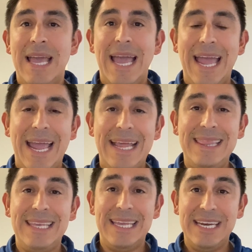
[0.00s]
and
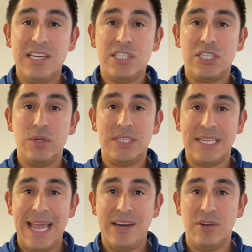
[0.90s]
the industry
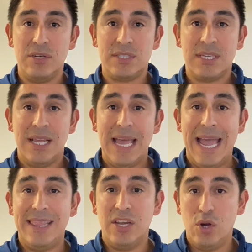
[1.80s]
standards
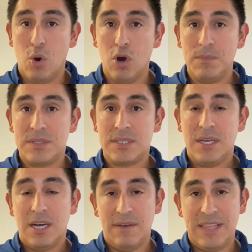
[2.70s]
and the norms
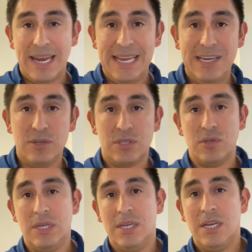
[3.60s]
of that industry.